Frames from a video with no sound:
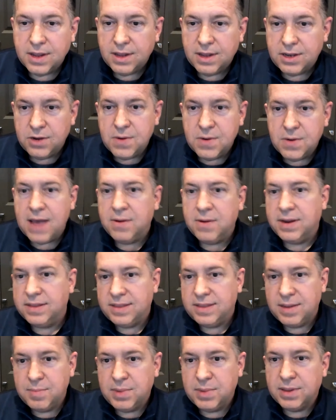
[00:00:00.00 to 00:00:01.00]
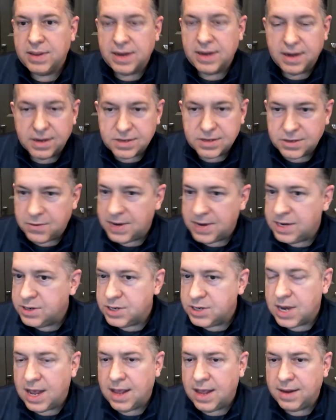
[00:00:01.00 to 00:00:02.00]
you now get the ability to
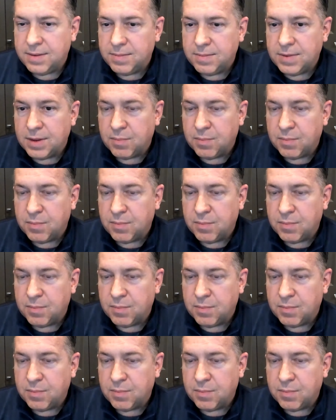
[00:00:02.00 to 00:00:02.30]
screenshot,